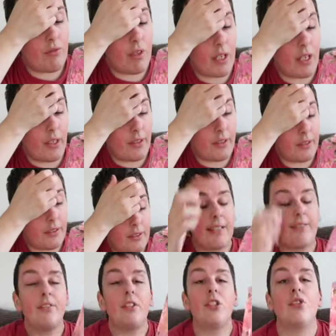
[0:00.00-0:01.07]
Rose,
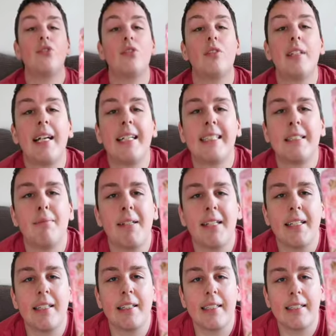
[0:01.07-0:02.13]
780
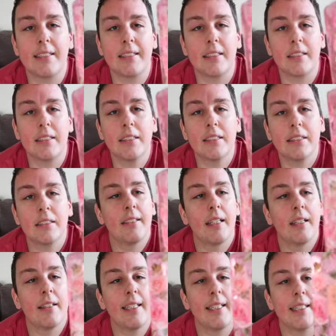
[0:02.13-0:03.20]
millilitres.
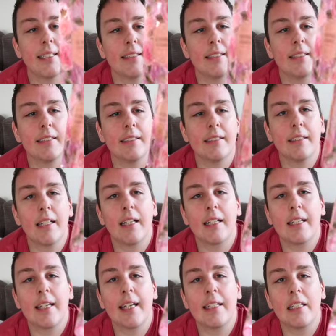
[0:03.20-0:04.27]
Now this is
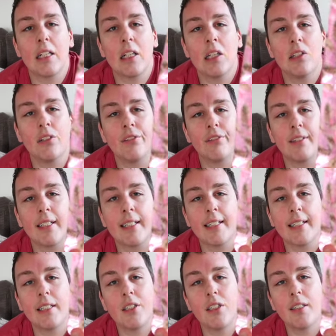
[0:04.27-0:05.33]
again lovely,
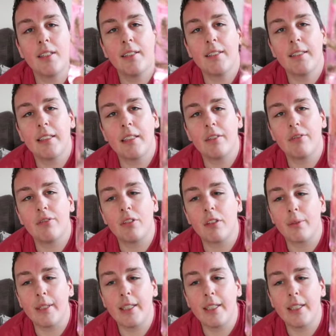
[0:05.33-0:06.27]
as you can see through